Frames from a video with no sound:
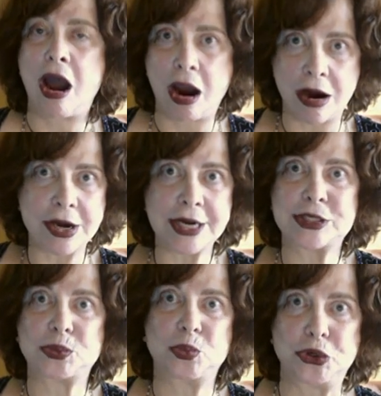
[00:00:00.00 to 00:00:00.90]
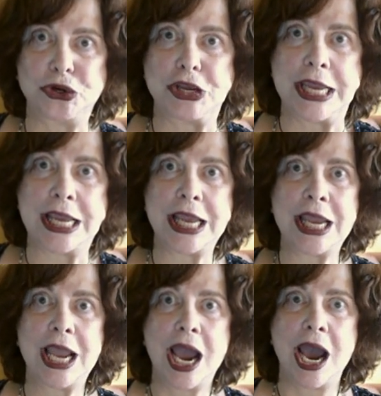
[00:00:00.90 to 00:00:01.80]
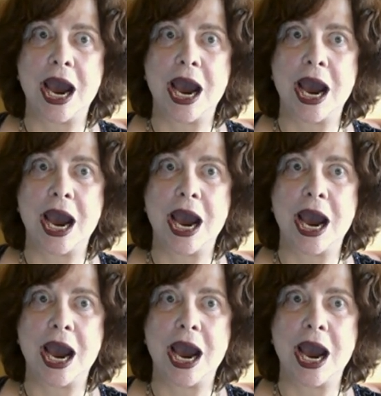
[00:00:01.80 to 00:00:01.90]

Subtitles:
hardest working,